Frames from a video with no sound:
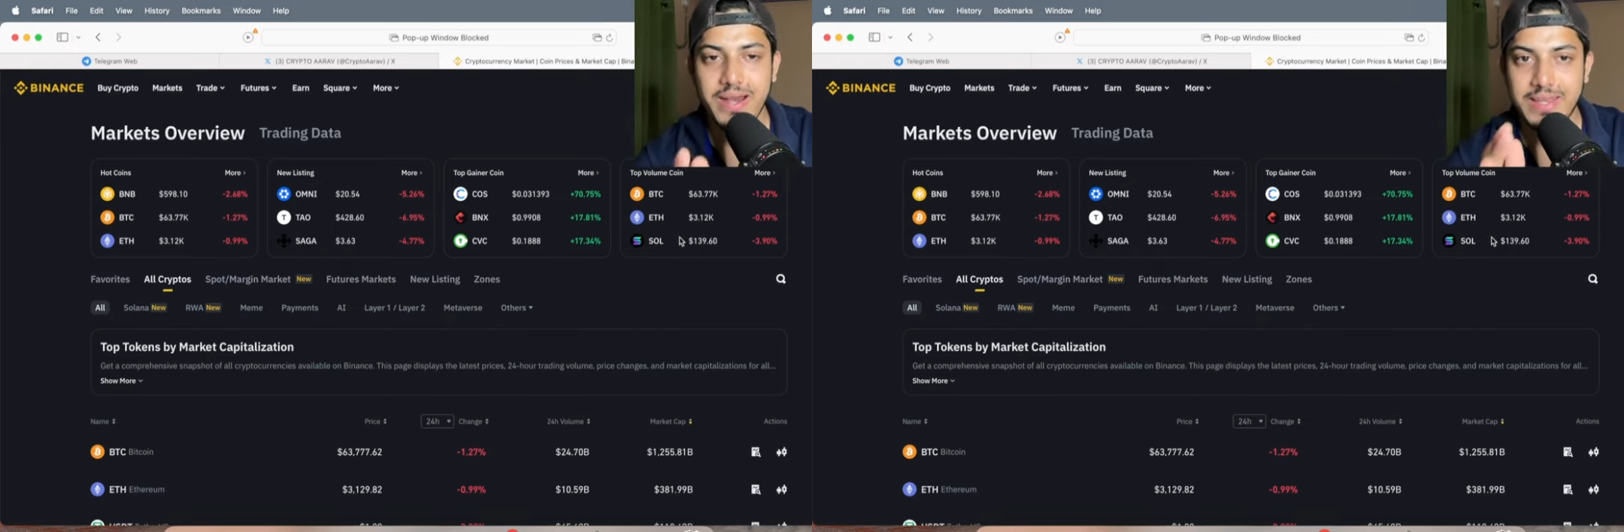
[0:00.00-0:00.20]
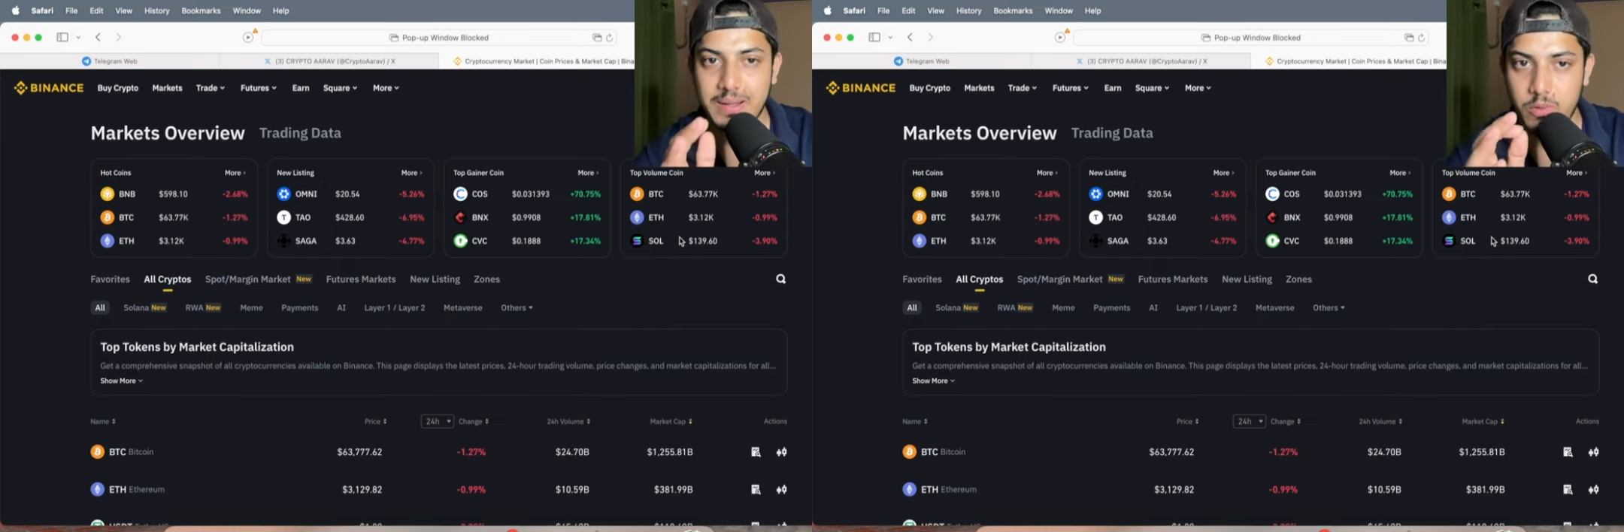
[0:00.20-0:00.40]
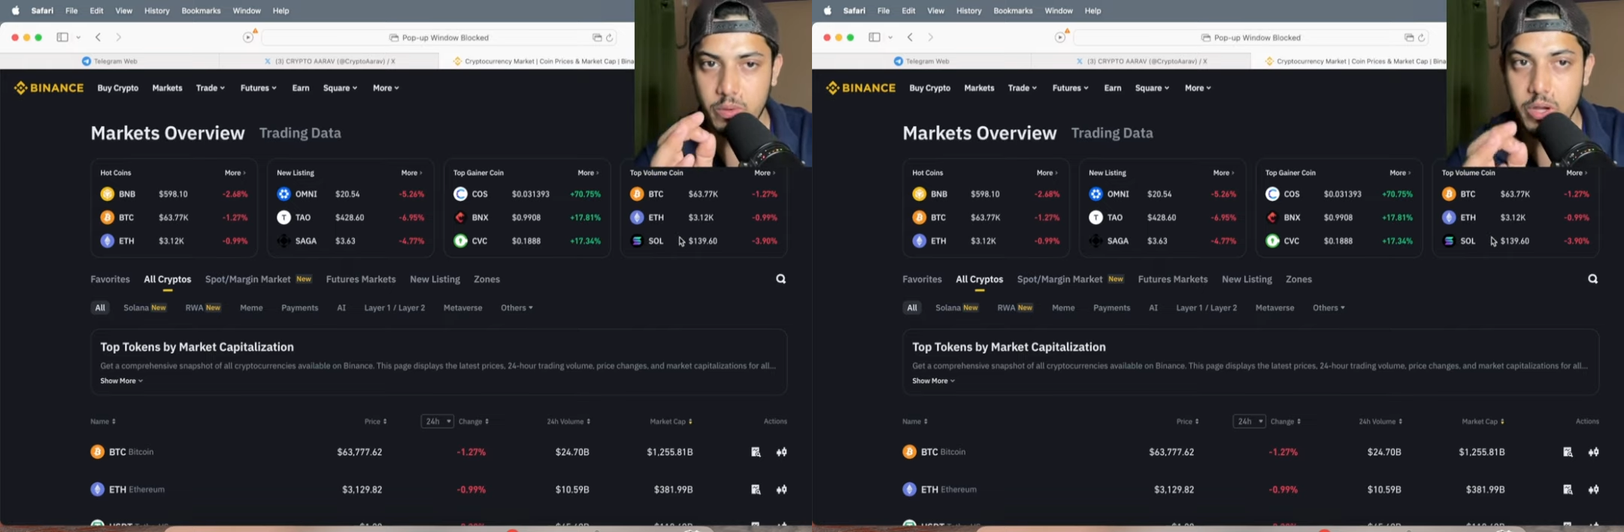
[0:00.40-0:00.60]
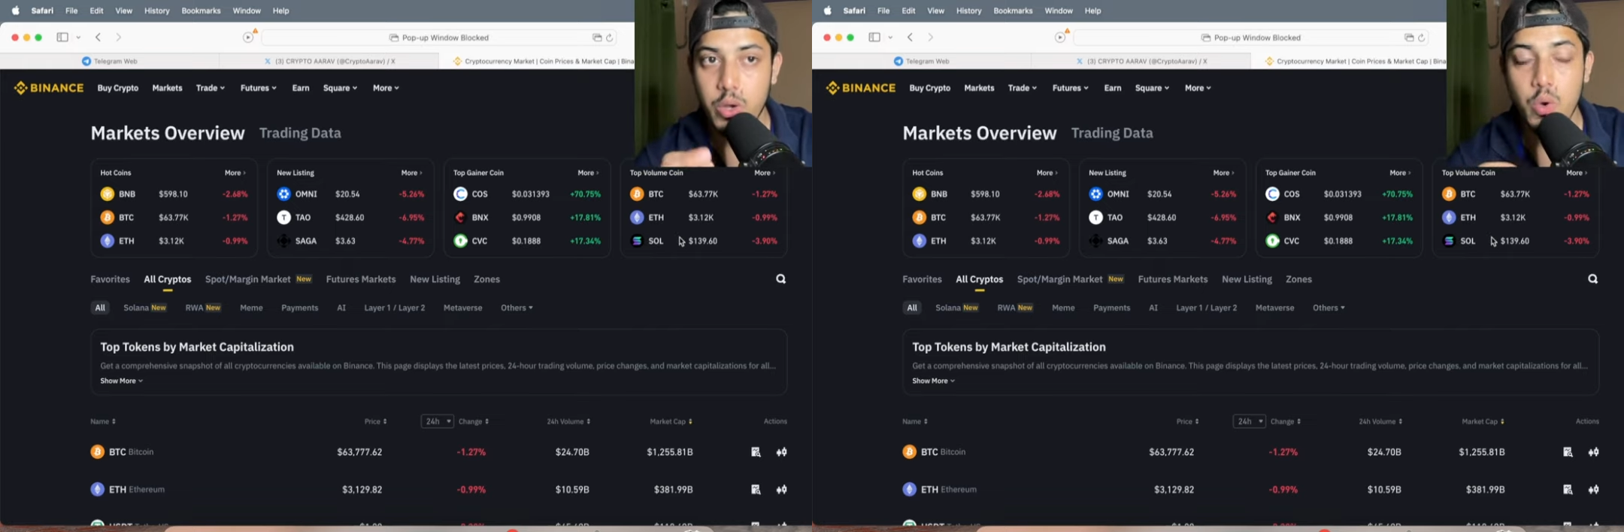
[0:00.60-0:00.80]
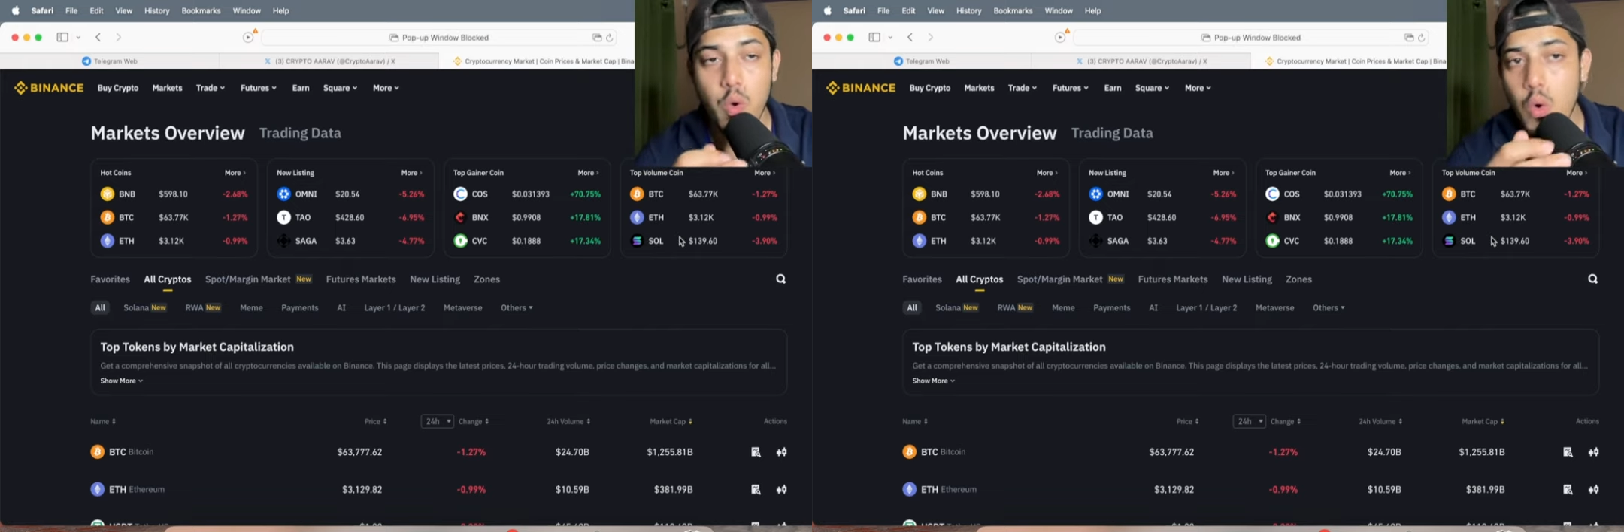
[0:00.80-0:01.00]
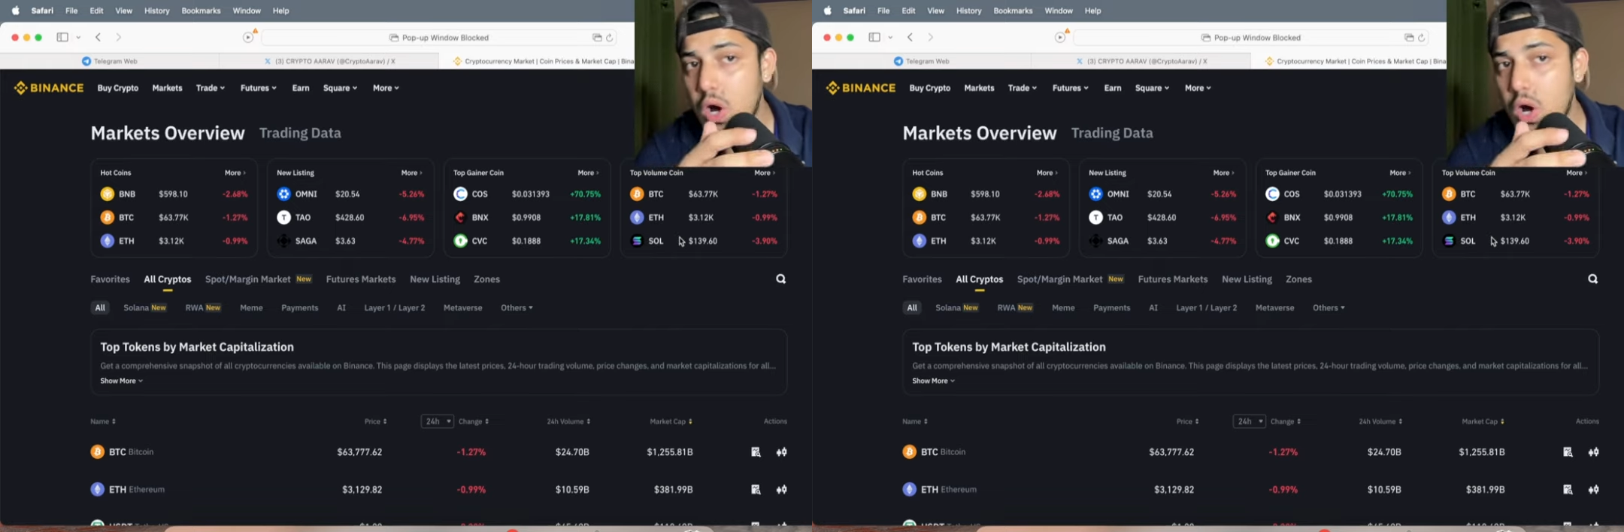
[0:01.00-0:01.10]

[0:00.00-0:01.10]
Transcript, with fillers: at the moment no